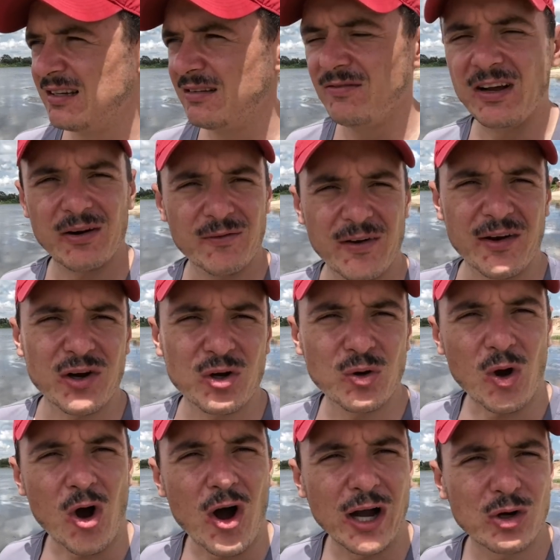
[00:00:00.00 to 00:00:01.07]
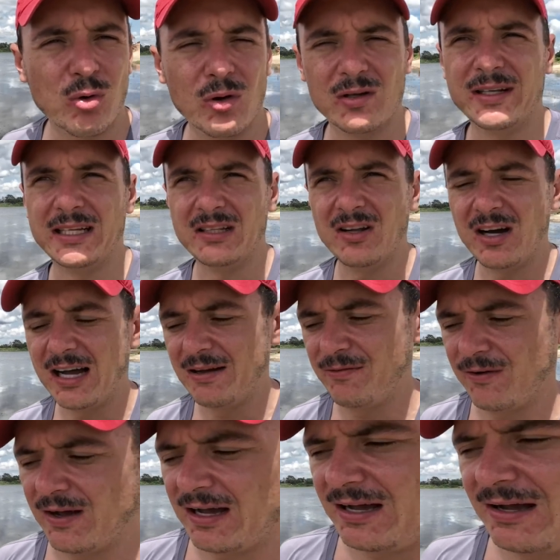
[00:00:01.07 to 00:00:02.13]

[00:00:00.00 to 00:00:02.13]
very, very high quality life.